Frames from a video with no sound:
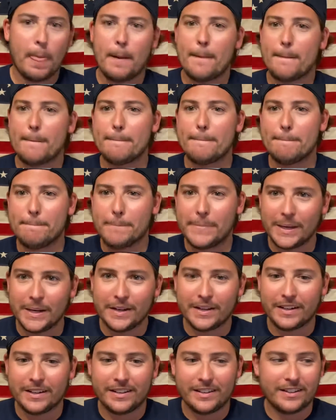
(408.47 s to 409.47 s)

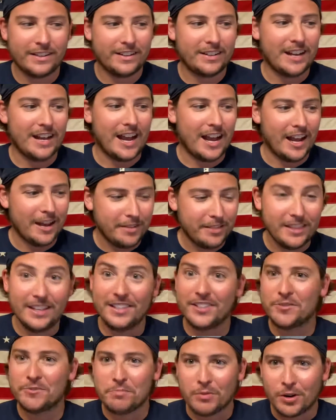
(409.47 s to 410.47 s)
But I think
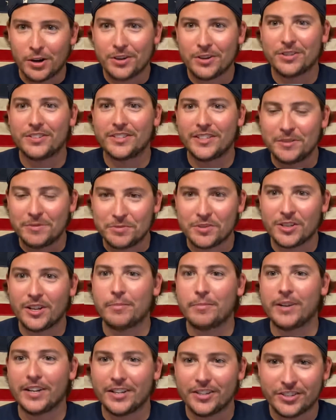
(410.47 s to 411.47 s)
this Broncos team is going to
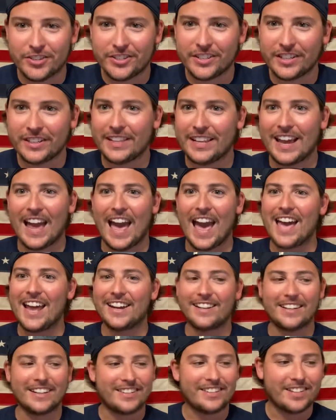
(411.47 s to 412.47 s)
be interesting. They added
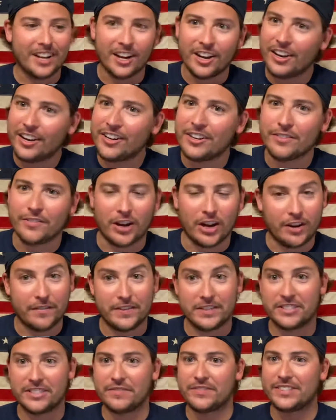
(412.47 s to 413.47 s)
a ton of
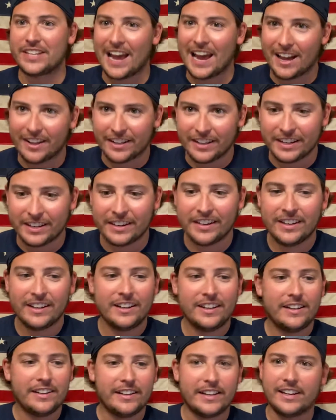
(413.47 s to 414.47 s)
offensive talent.
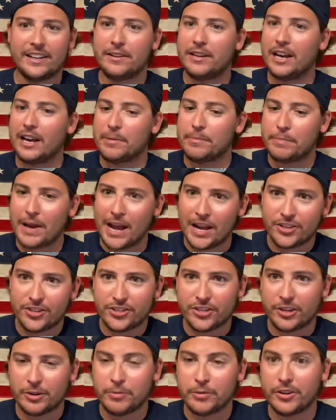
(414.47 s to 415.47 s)
They got Pat
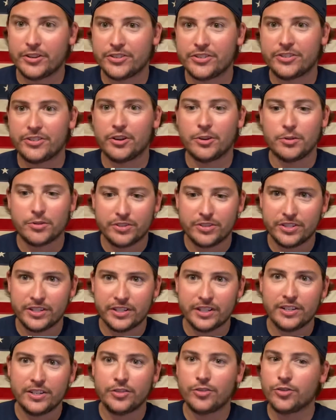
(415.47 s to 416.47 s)
Shurmur as their
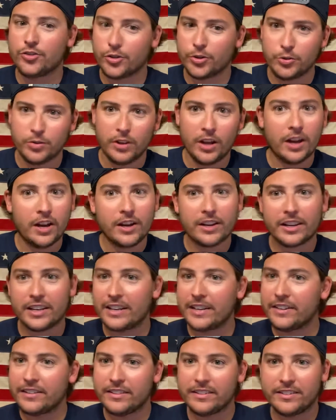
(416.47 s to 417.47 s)
OC. Drew Lock
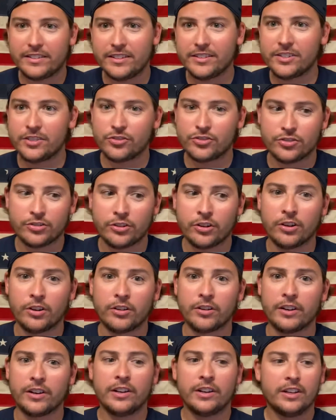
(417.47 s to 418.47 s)
ended the season
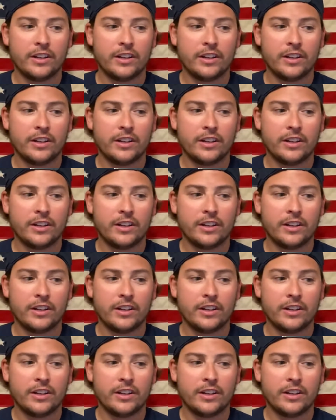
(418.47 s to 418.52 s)
strong.